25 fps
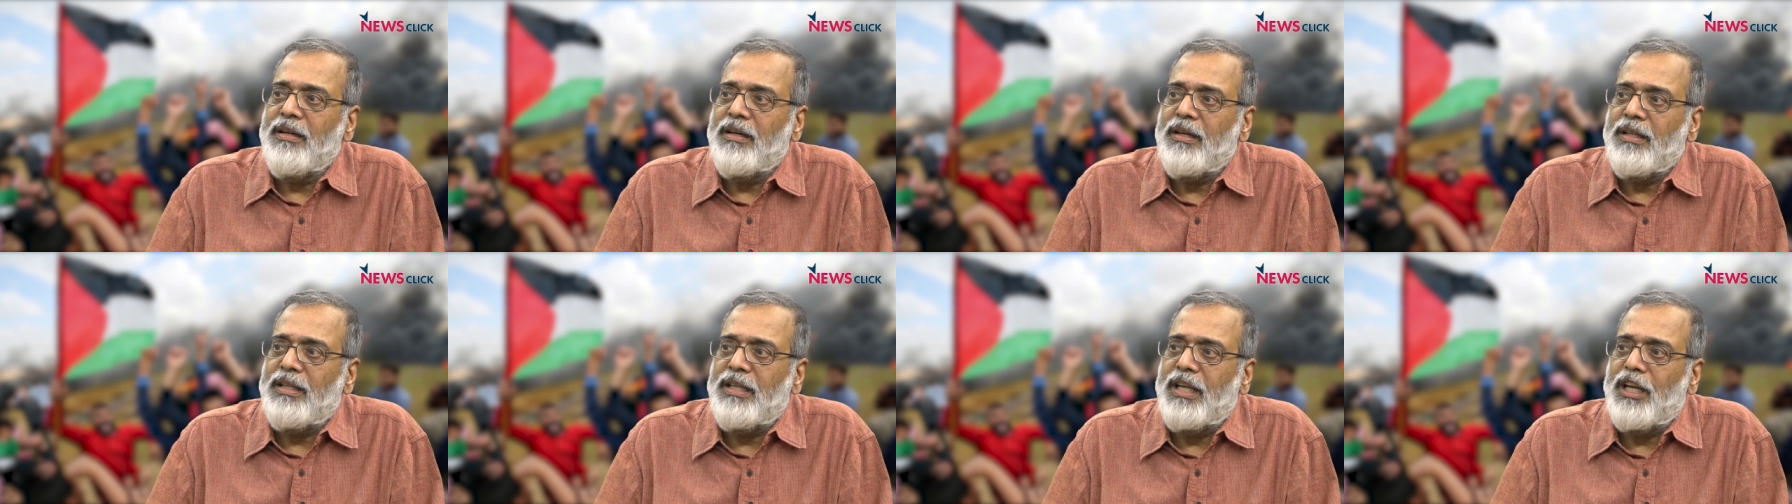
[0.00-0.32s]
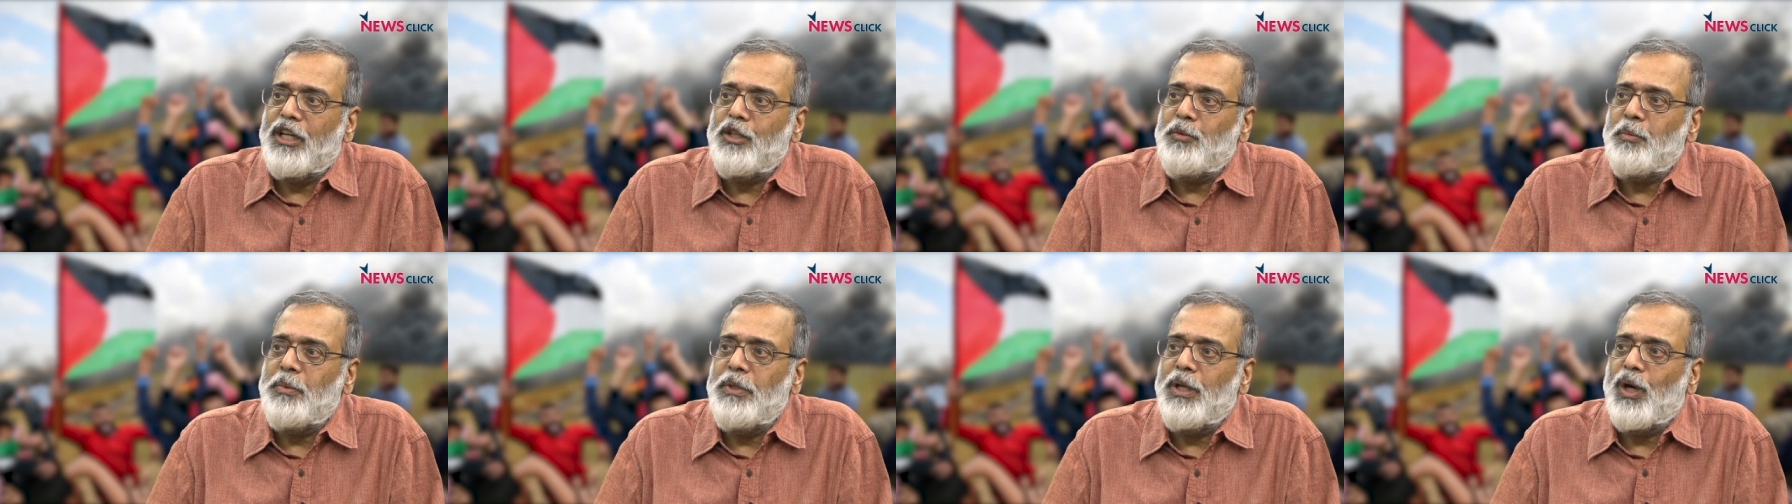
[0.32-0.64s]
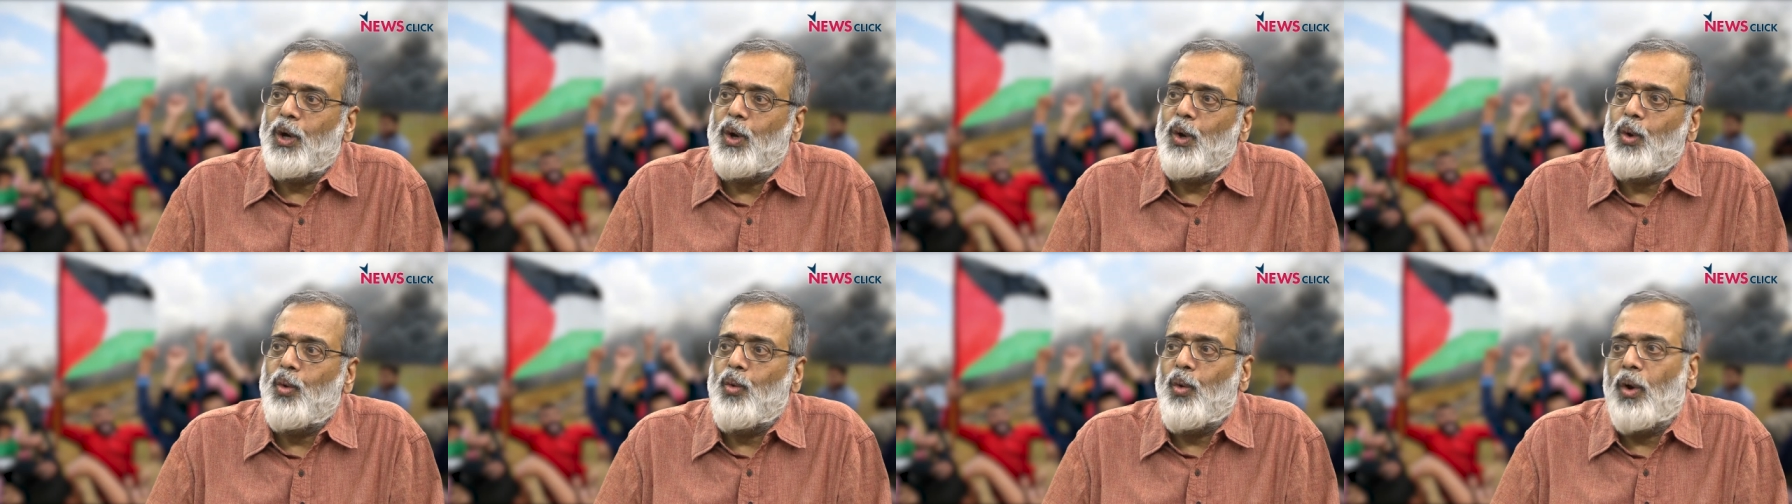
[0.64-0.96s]
there has been
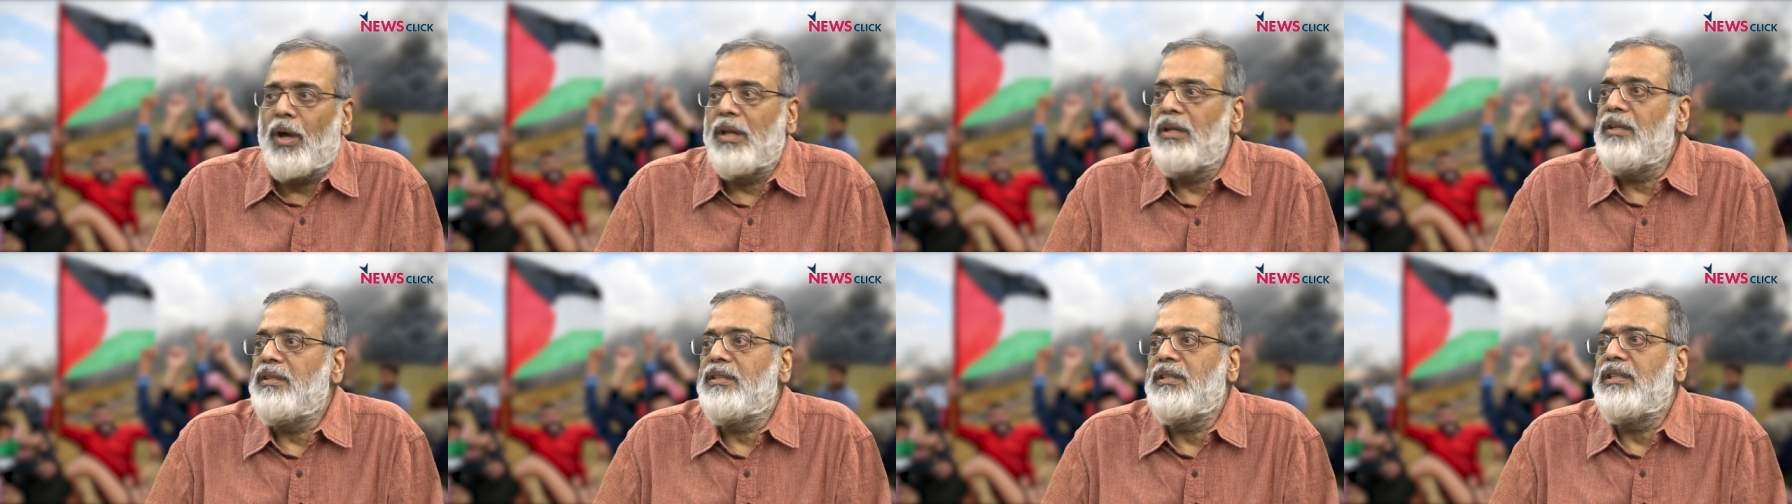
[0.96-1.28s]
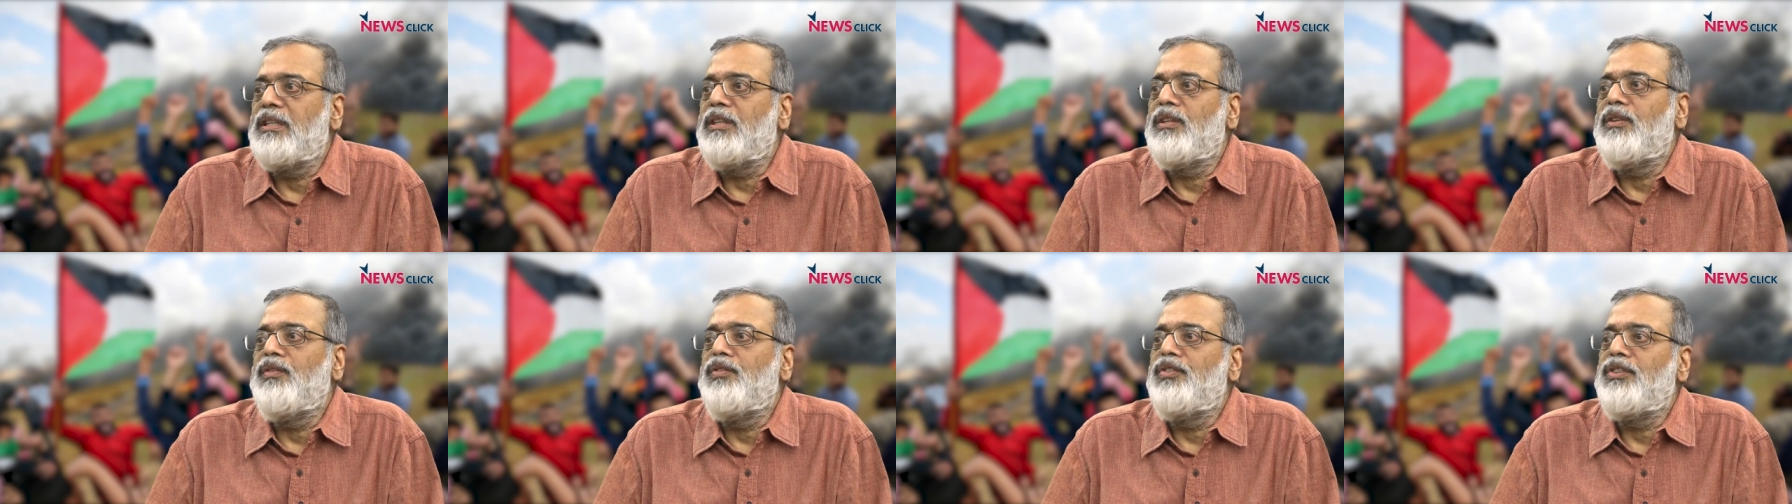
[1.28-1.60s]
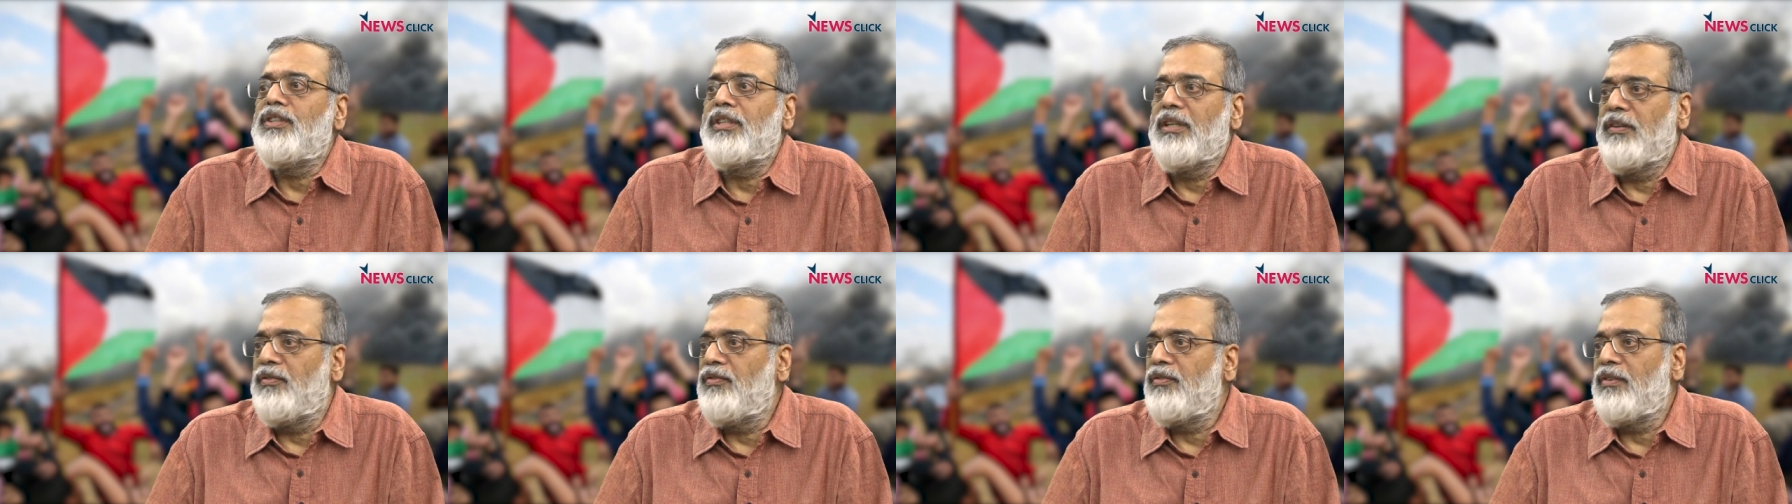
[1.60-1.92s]
a qualitative
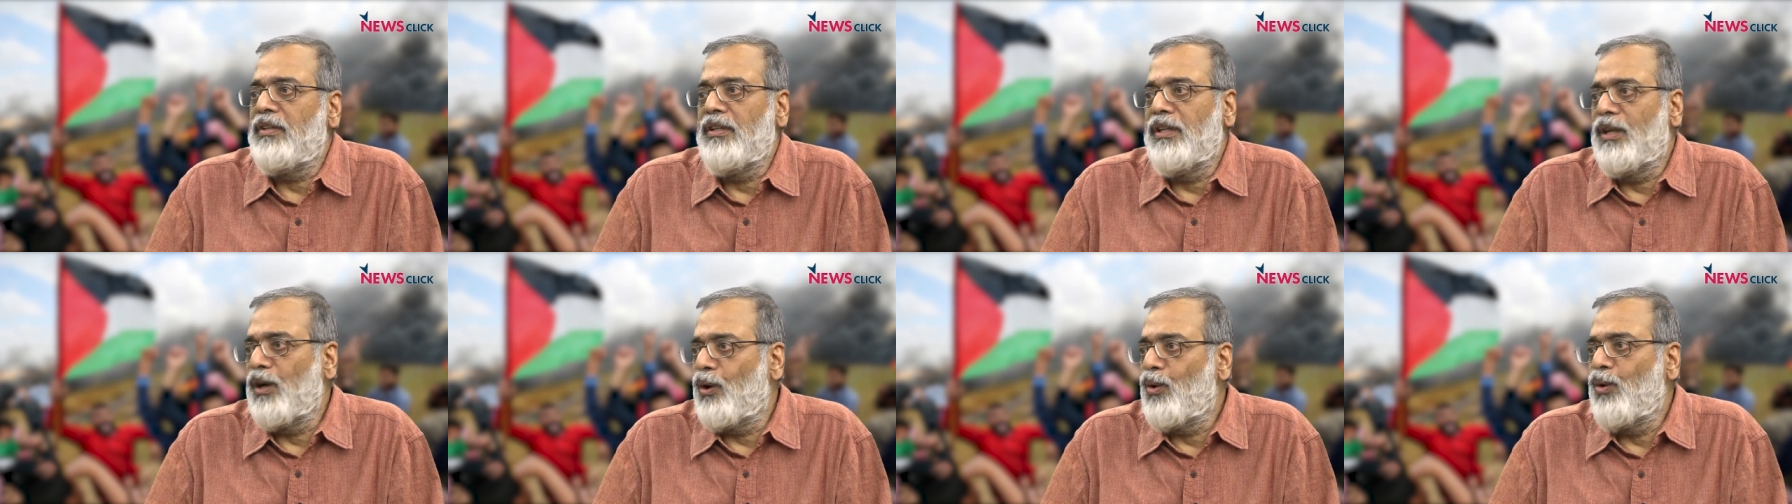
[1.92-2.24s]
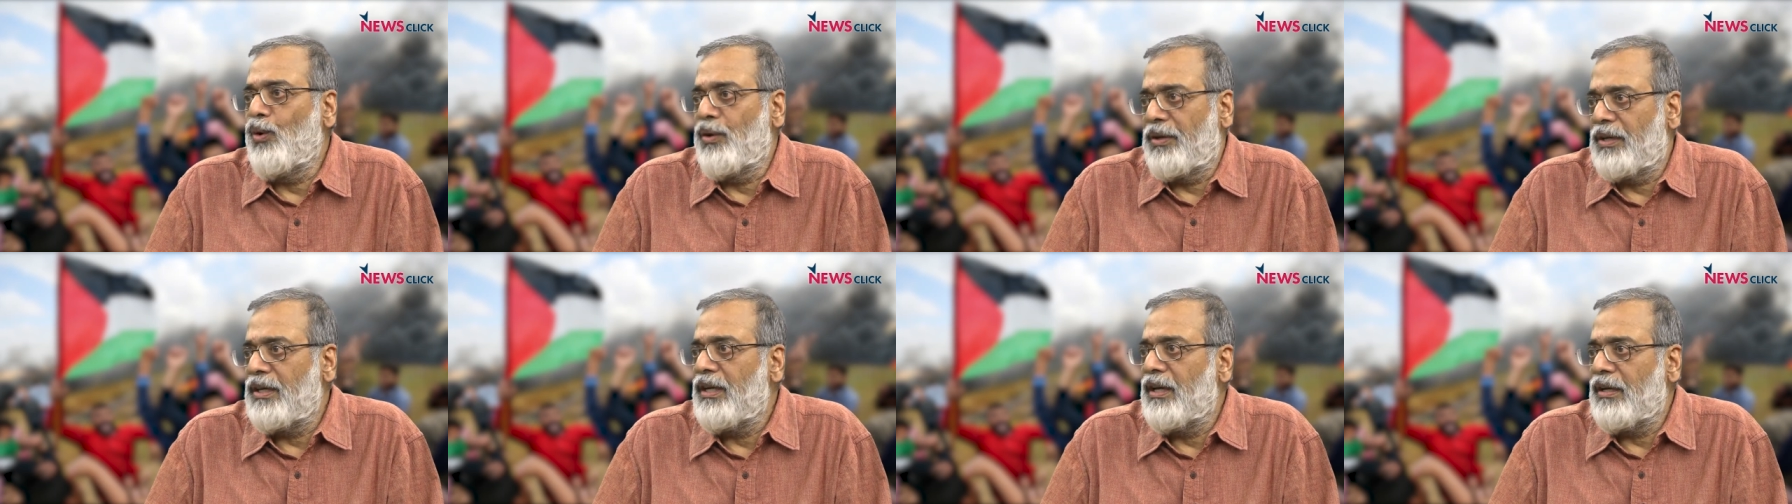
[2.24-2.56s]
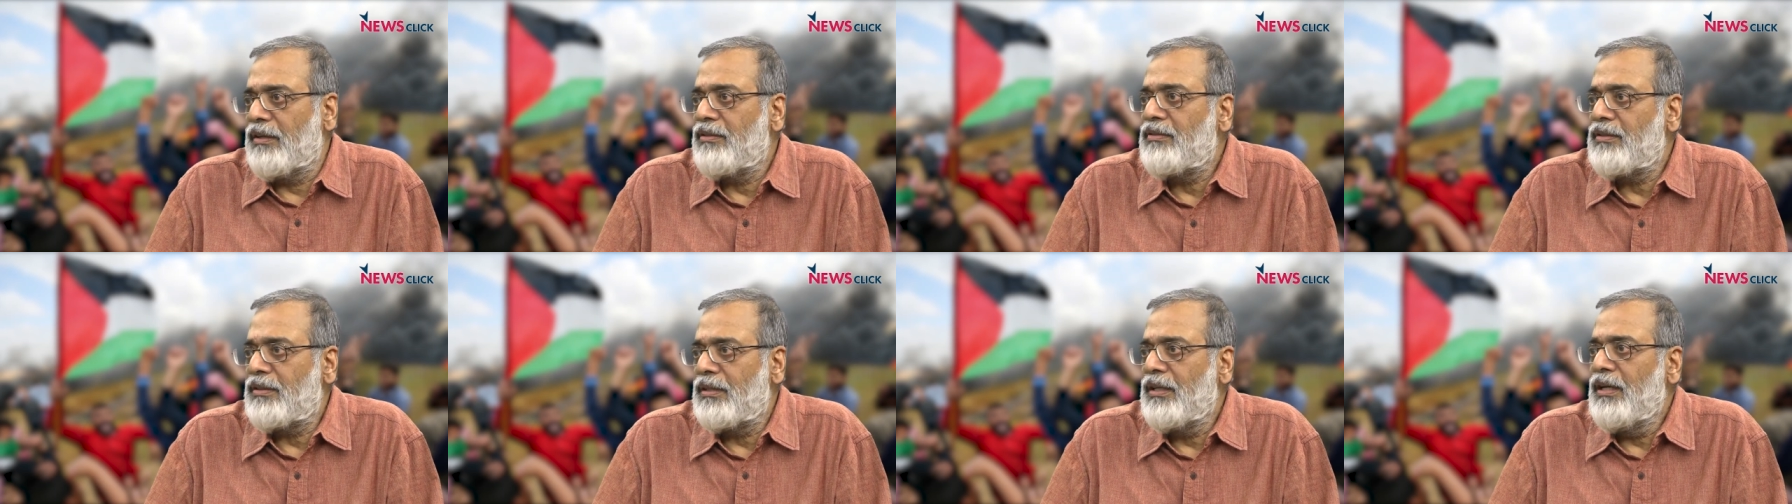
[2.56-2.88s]
shift in the
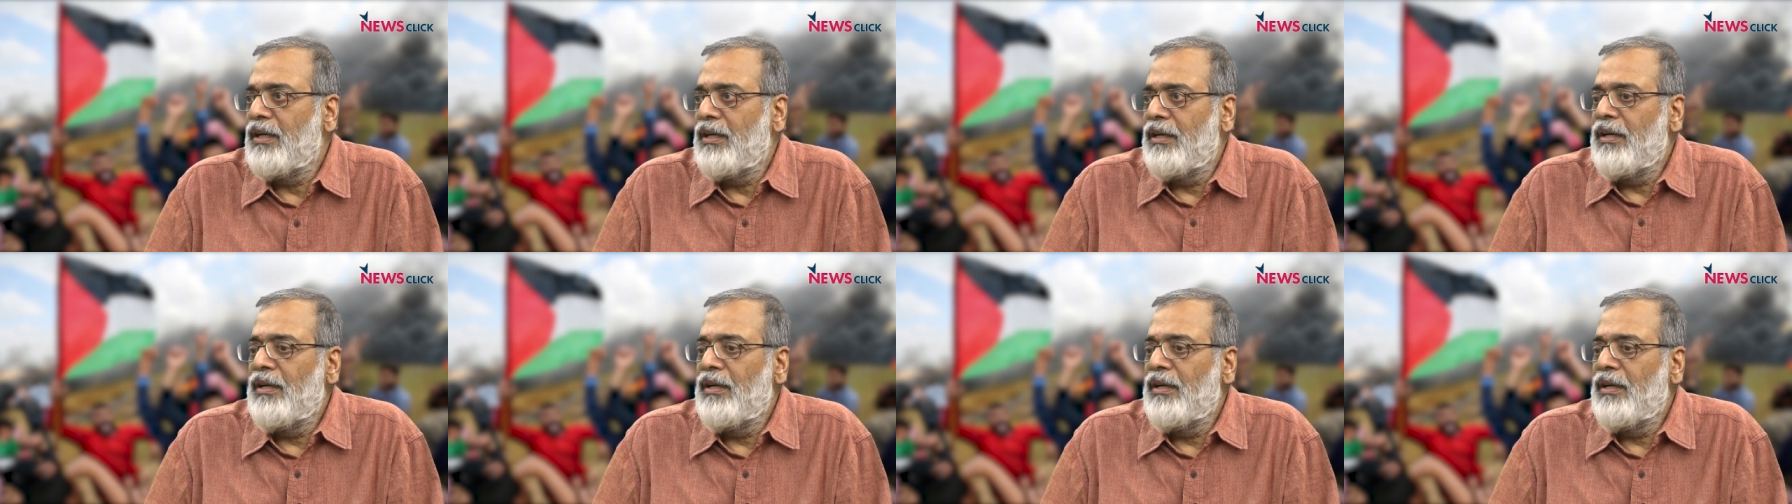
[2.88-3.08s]
Koreas.